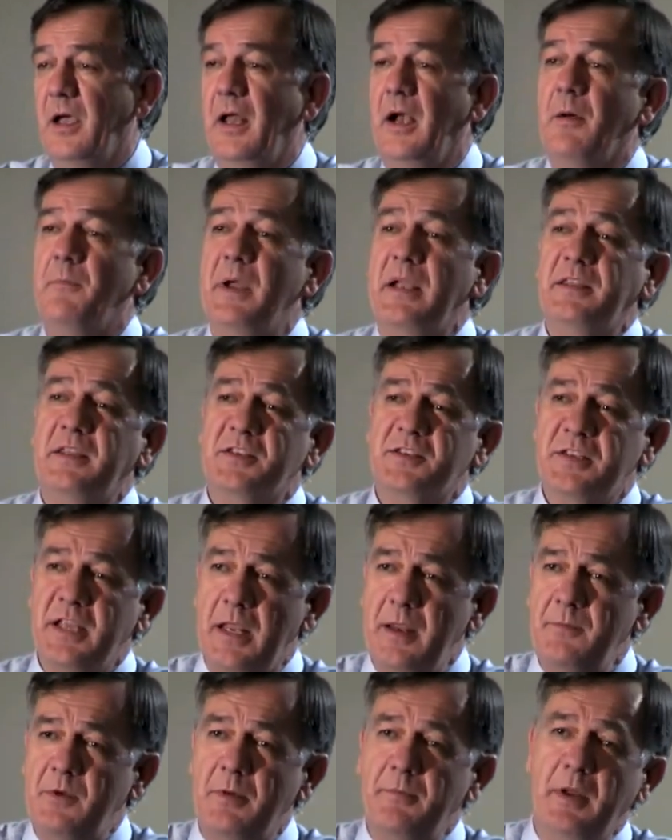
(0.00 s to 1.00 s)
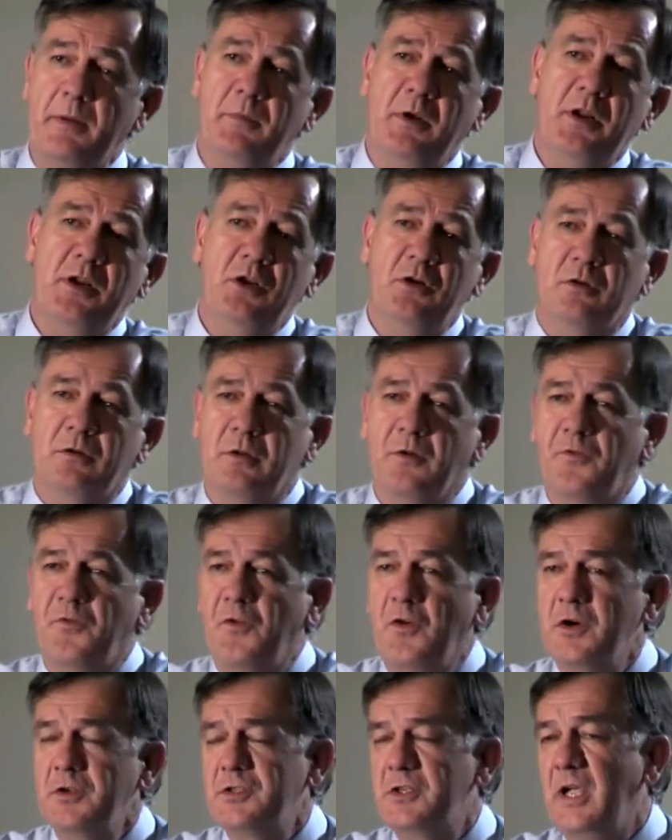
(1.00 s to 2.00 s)
And I'll make the same commitment to you. The
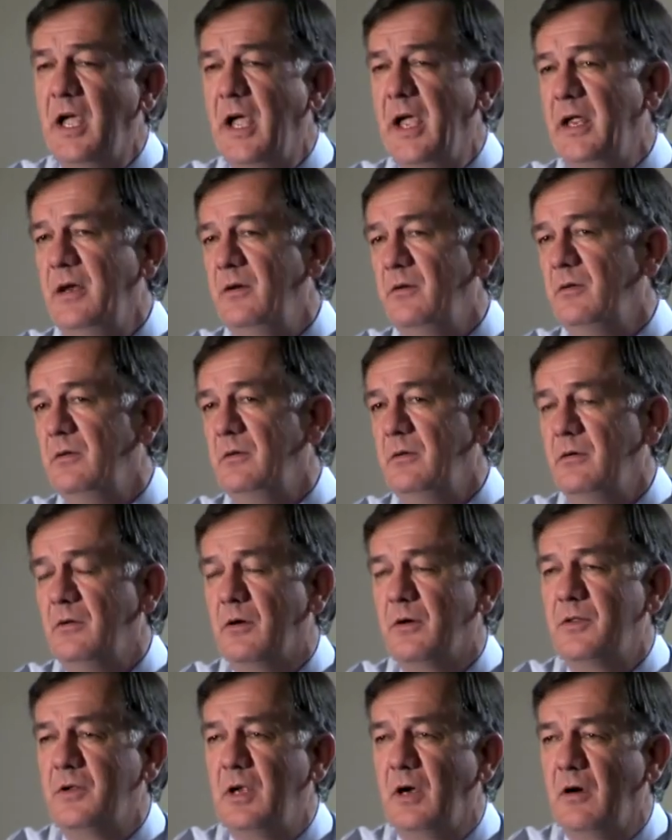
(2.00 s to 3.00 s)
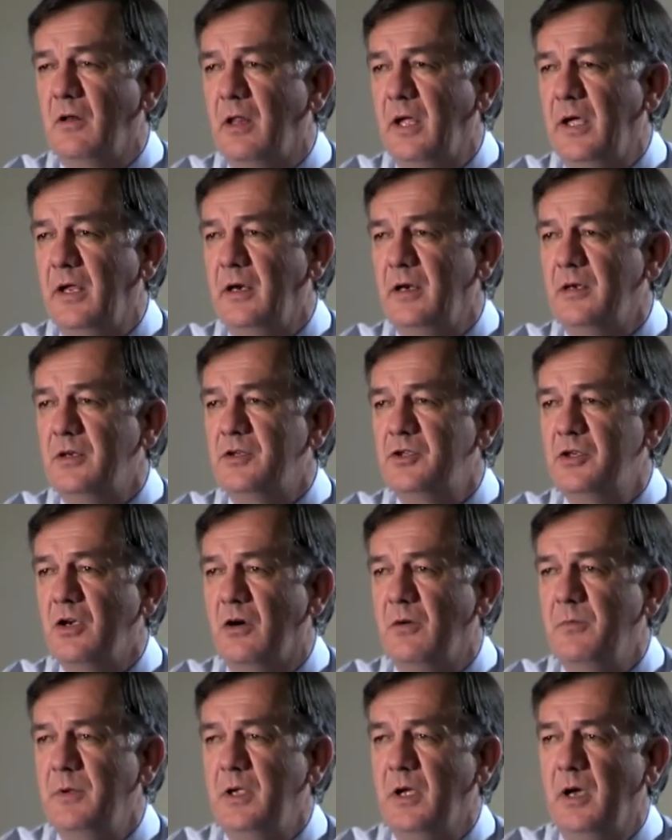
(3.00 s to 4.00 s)
first guy in North Carolina to
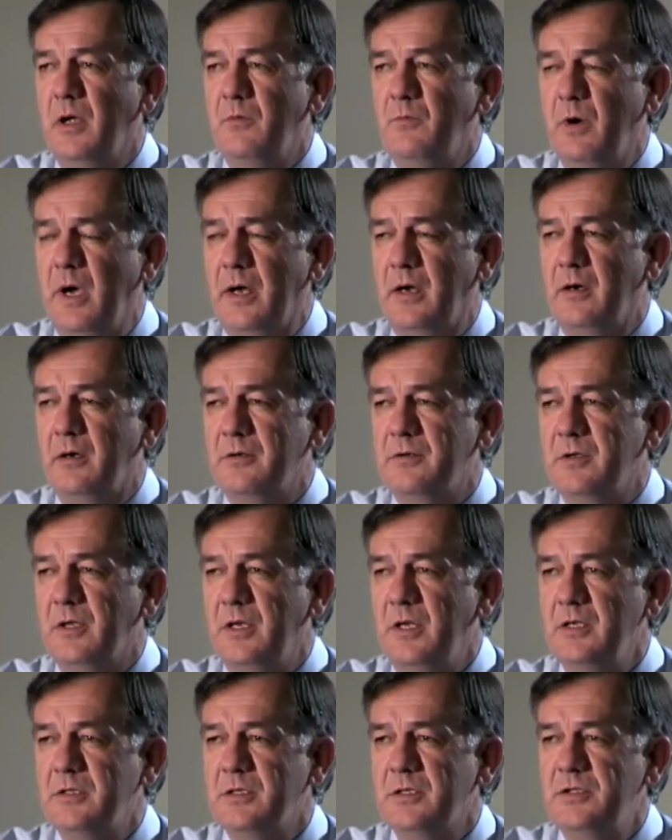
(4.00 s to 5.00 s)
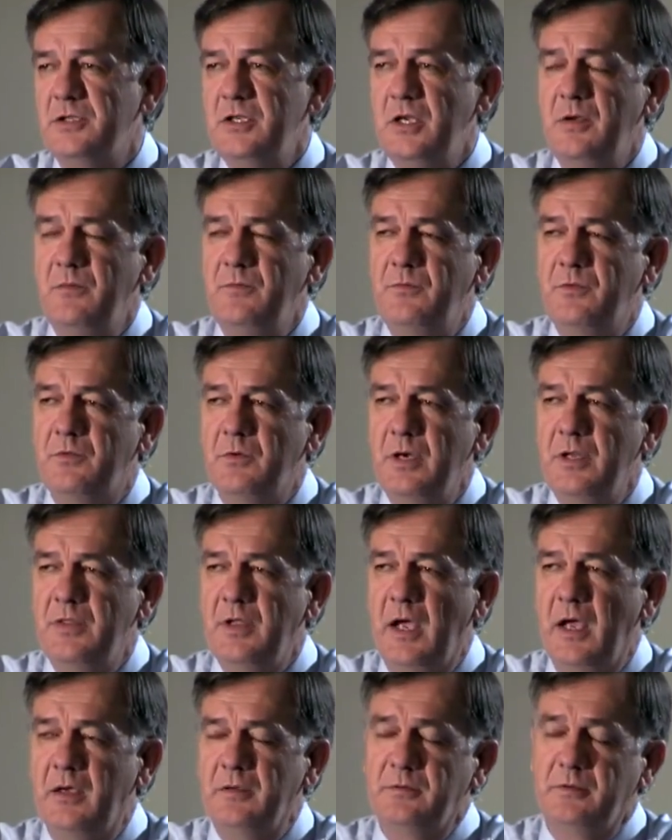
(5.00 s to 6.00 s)
show me on records that he's achieved
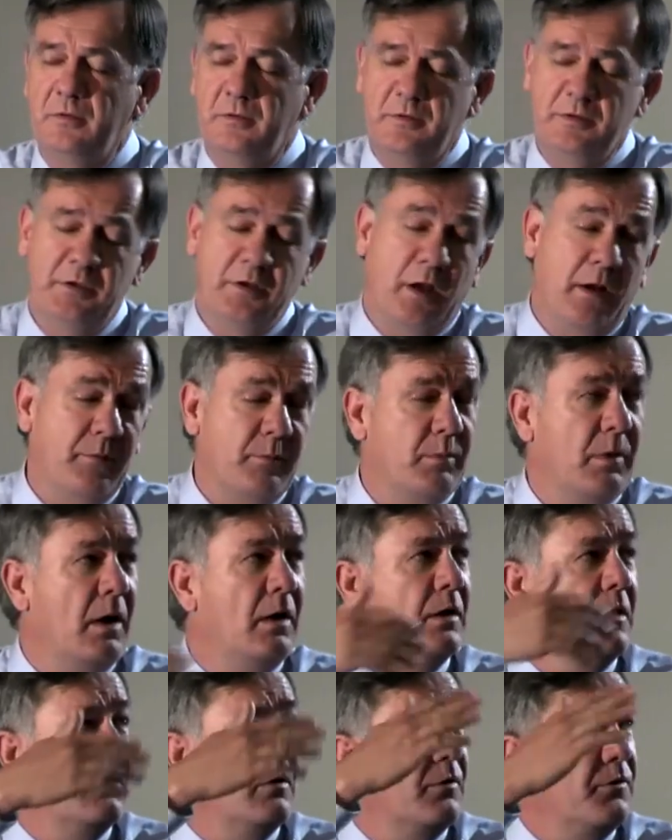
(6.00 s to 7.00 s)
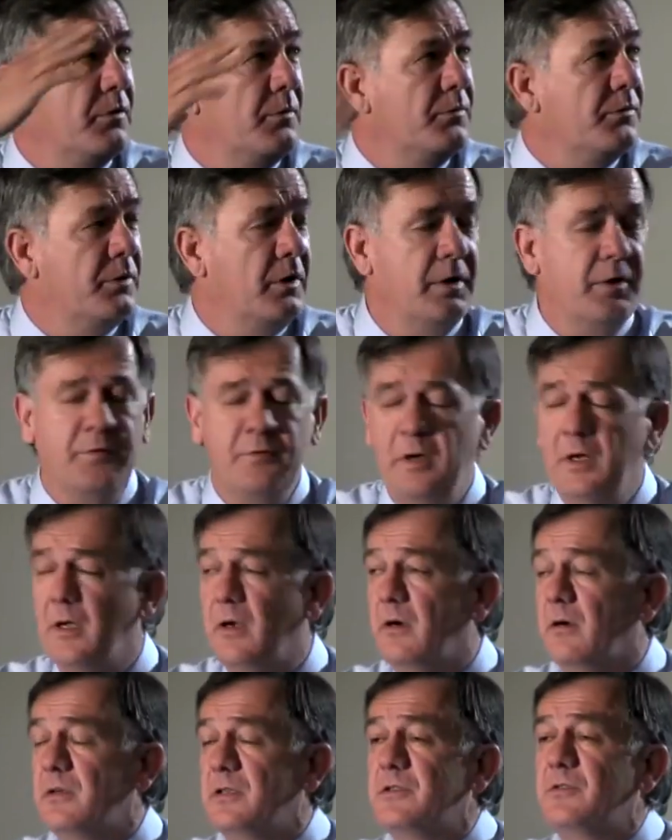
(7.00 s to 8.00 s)
3,000, I'll lower it from
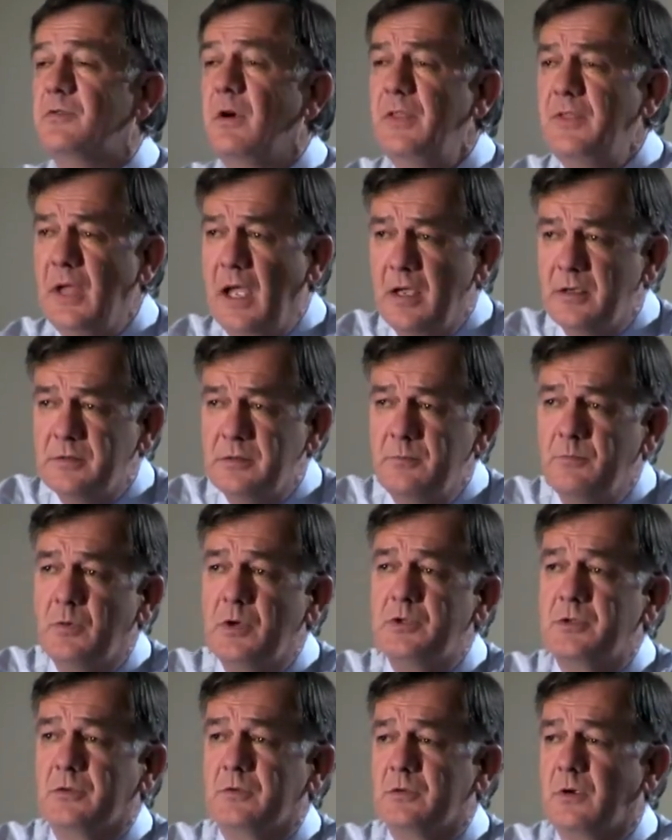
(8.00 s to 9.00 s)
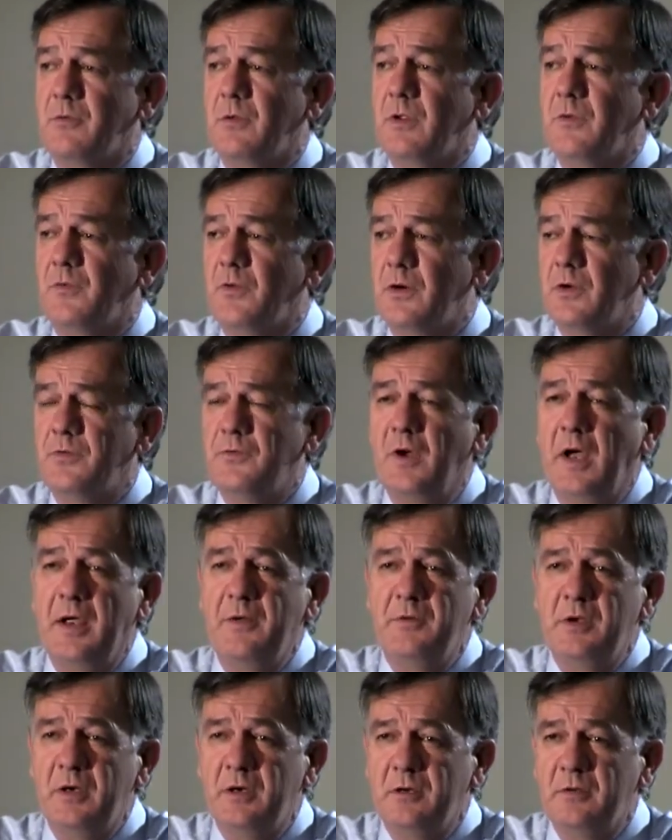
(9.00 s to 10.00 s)
3,300, just 3,000 bushels over the first
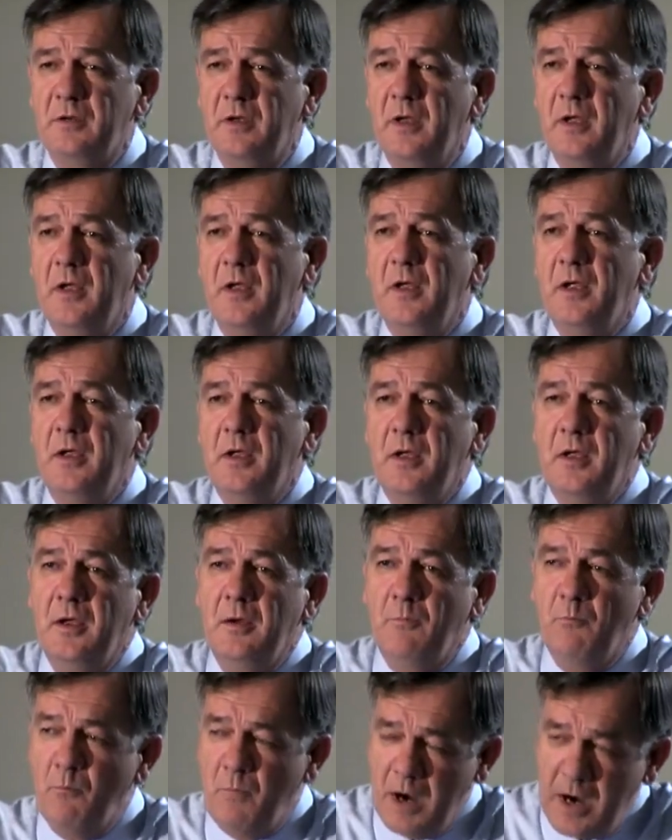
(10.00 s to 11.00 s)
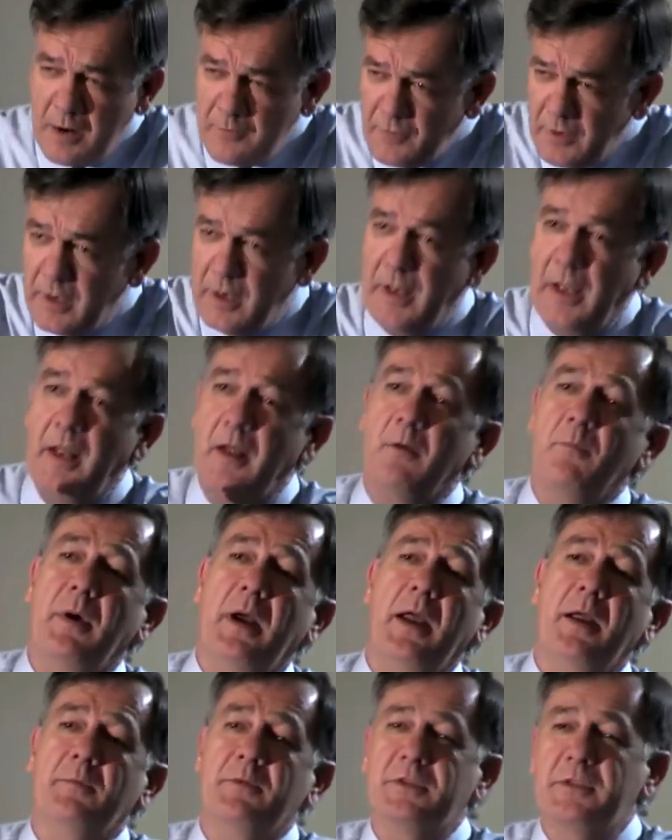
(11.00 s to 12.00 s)
5 years. Marvin and I will
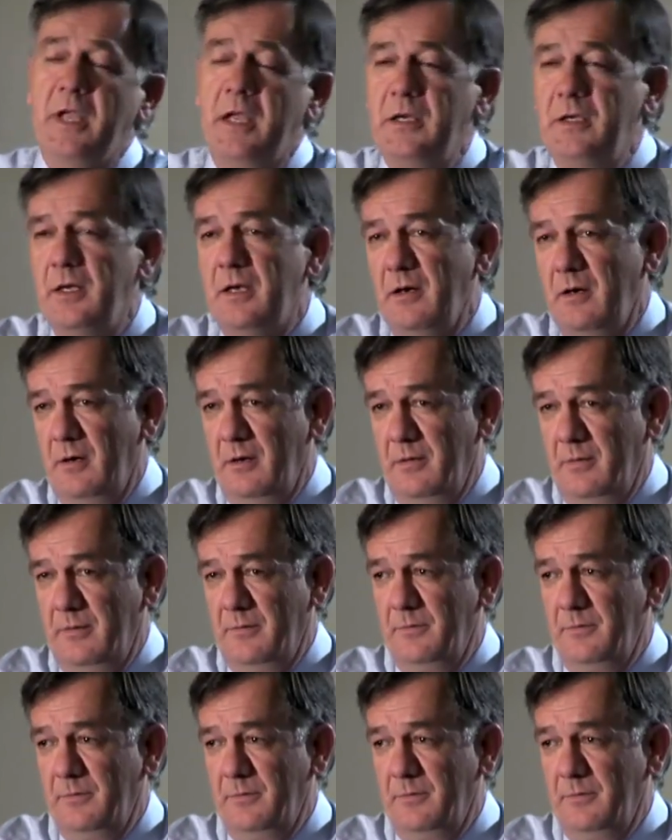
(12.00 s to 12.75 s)
buy him a steak dinner.